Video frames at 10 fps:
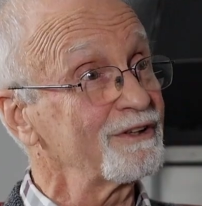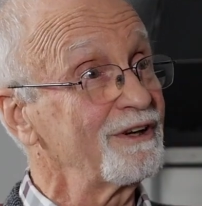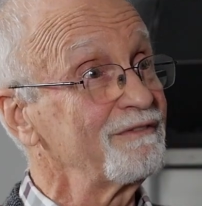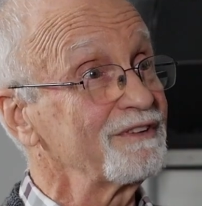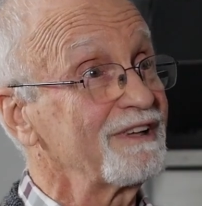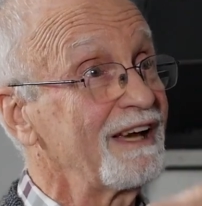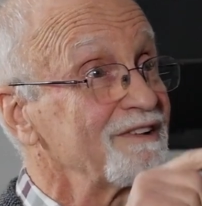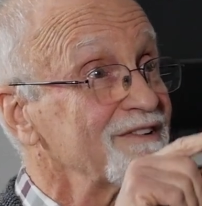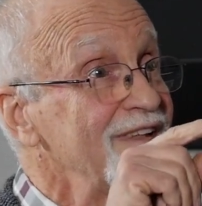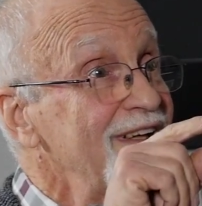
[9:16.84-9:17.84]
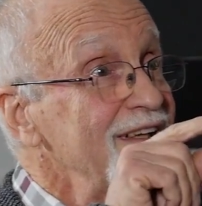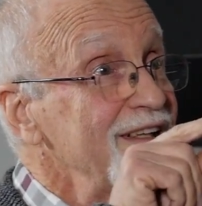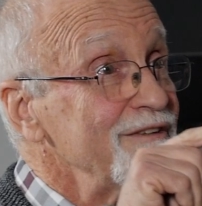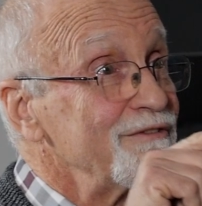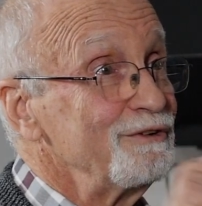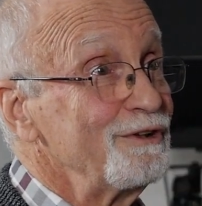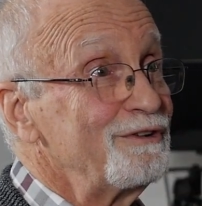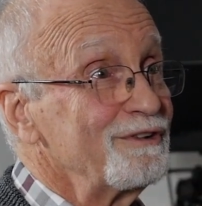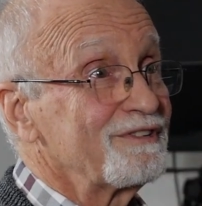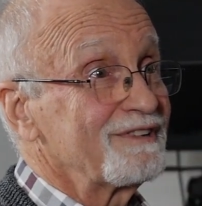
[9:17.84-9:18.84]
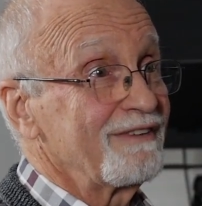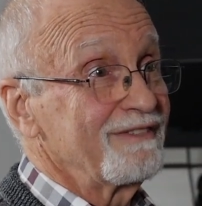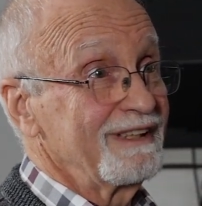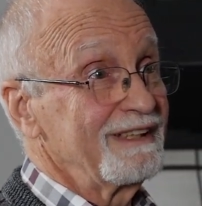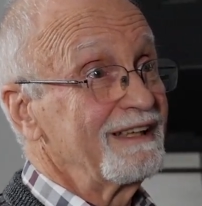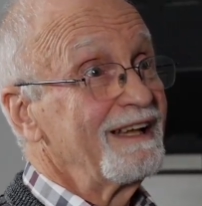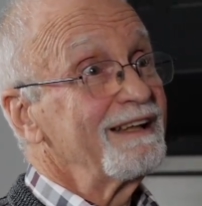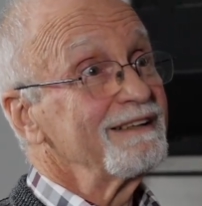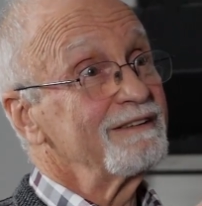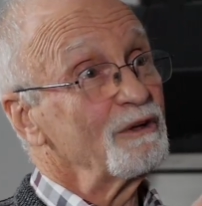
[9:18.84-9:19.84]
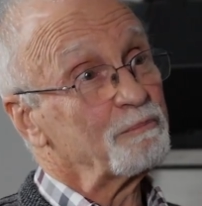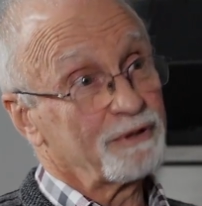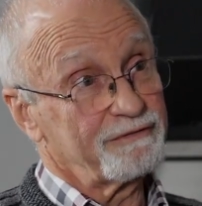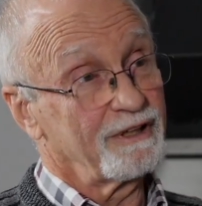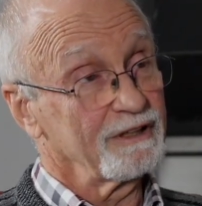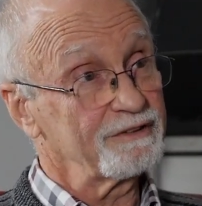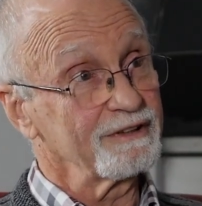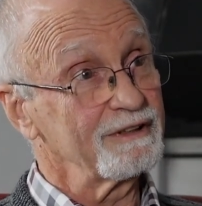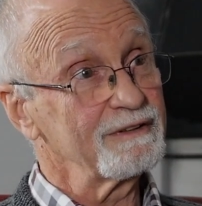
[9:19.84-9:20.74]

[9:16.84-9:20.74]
in the conversation if you do something that provokes it.